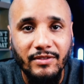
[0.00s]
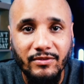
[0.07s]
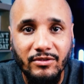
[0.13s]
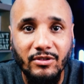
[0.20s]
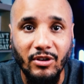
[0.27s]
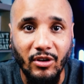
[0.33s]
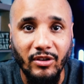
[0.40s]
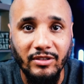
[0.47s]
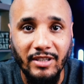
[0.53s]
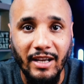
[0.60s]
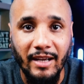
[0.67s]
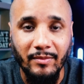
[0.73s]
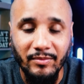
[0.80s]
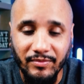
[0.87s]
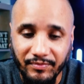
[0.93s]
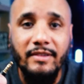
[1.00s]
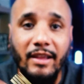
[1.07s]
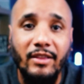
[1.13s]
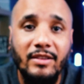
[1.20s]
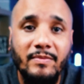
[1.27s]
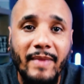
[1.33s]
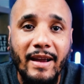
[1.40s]
It's a long time. Now
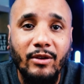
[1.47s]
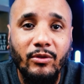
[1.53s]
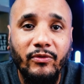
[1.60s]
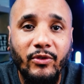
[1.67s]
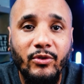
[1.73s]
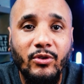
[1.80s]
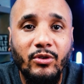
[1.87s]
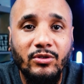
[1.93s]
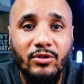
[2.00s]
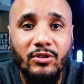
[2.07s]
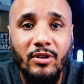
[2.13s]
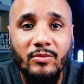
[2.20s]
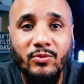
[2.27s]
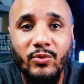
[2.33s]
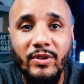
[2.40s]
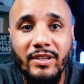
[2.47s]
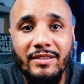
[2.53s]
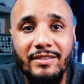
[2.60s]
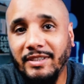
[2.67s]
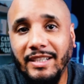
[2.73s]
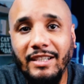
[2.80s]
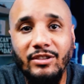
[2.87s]
this microphone also comes with a
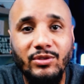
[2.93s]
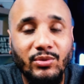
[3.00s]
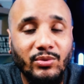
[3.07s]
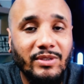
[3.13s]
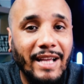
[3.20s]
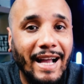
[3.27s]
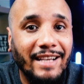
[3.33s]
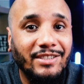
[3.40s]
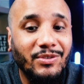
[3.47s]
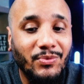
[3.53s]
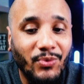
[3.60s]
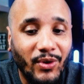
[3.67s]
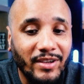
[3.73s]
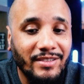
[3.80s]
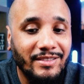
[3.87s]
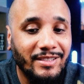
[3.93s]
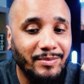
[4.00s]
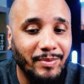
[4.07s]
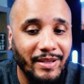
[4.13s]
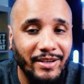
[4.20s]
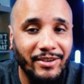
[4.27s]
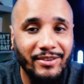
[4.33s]
C2-1
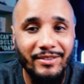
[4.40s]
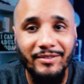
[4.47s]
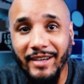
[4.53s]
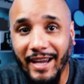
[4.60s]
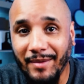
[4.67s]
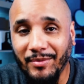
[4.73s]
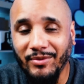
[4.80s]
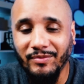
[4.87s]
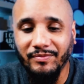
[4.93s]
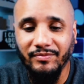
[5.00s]
splitter cable